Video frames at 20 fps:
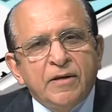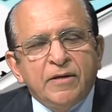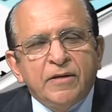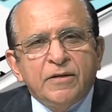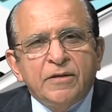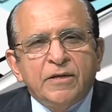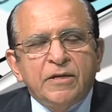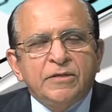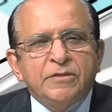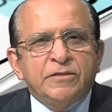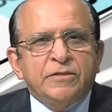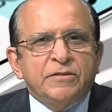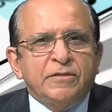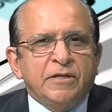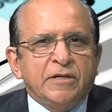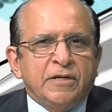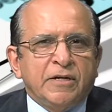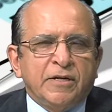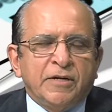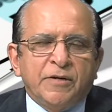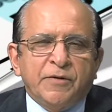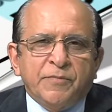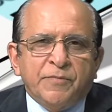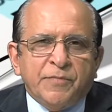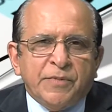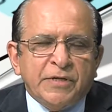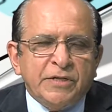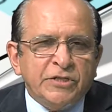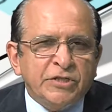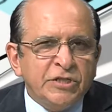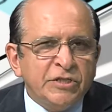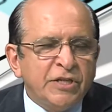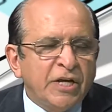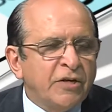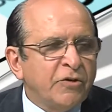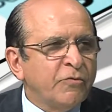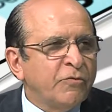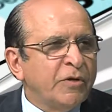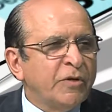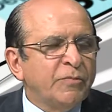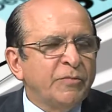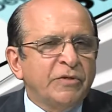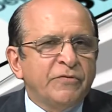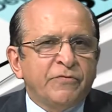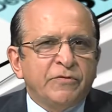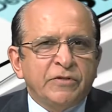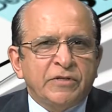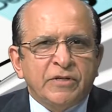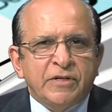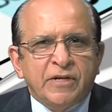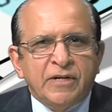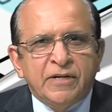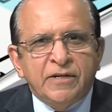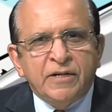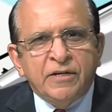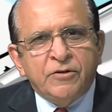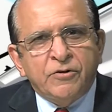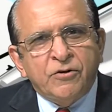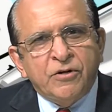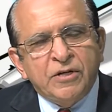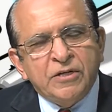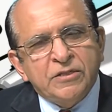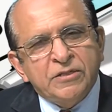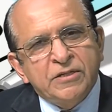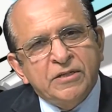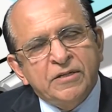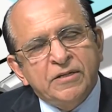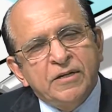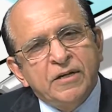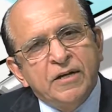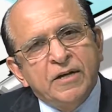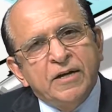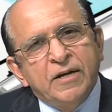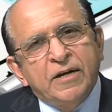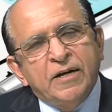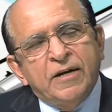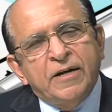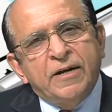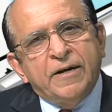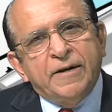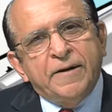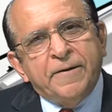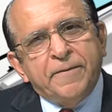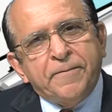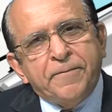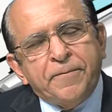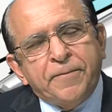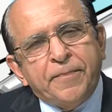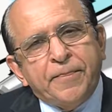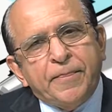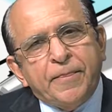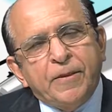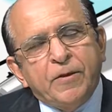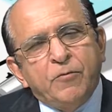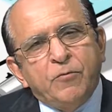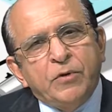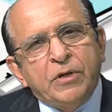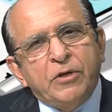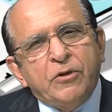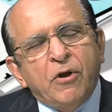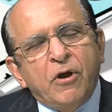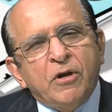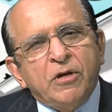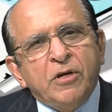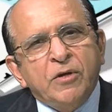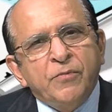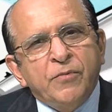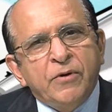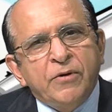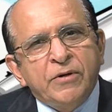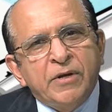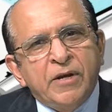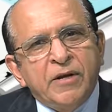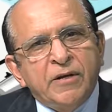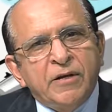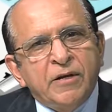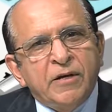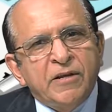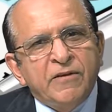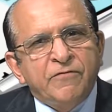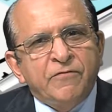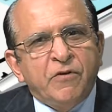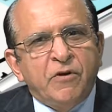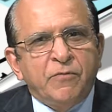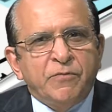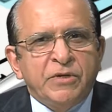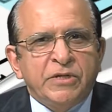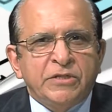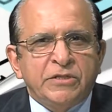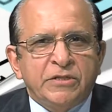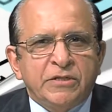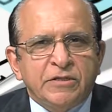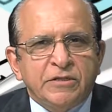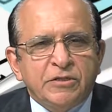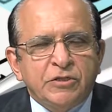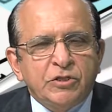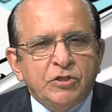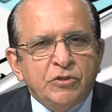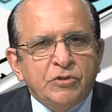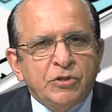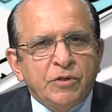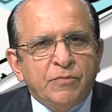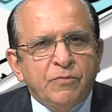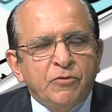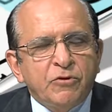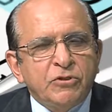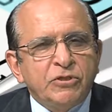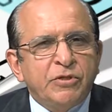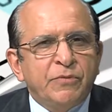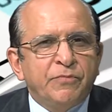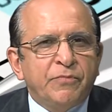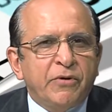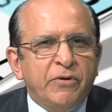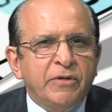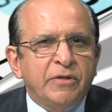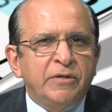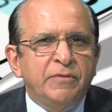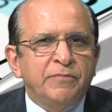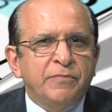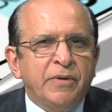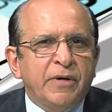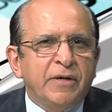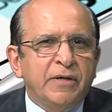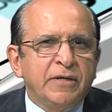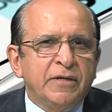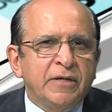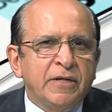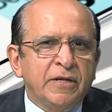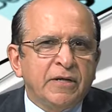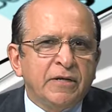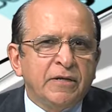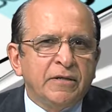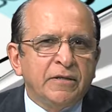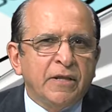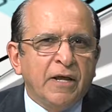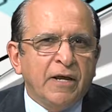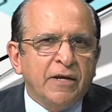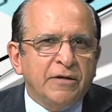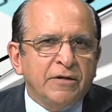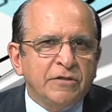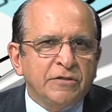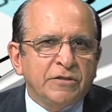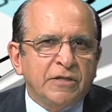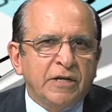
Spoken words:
Yes, Paresh Ji, thank you very much for the great introduction. We talked about entity formation. So the most important part in that is